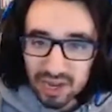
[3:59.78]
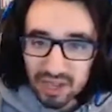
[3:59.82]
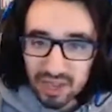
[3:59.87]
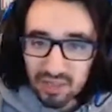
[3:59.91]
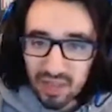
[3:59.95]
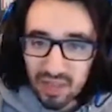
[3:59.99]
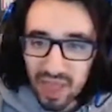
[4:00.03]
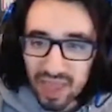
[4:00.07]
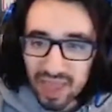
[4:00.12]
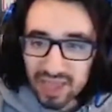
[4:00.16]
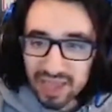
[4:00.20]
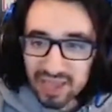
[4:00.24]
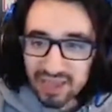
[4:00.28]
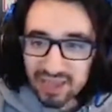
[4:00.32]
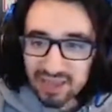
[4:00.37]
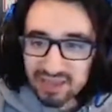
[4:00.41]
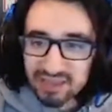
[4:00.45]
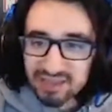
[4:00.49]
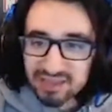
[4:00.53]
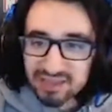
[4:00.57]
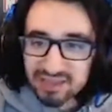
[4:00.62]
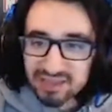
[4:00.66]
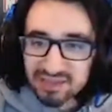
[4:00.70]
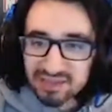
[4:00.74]
like
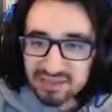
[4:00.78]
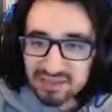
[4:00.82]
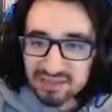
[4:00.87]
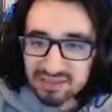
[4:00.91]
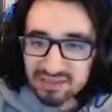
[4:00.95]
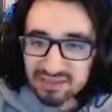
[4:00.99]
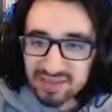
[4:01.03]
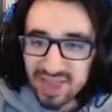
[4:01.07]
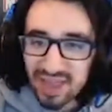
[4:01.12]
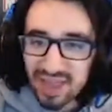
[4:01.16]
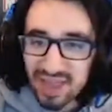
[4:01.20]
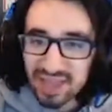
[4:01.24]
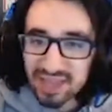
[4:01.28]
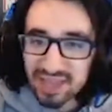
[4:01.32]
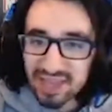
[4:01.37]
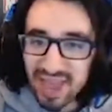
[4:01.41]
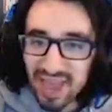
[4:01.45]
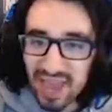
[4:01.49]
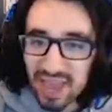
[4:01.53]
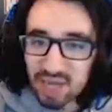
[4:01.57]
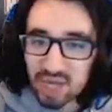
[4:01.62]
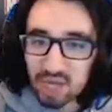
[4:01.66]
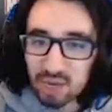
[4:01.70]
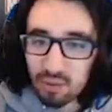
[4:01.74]

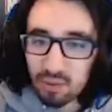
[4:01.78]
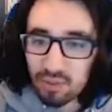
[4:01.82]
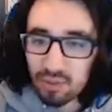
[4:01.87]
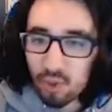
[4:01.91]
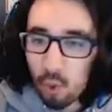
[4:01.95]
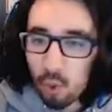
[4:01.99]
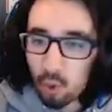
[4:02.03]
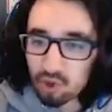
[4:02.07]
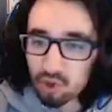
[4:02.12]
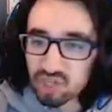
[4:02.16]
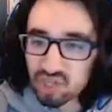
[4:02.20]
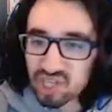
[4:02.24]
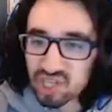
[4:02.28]
engaging with horse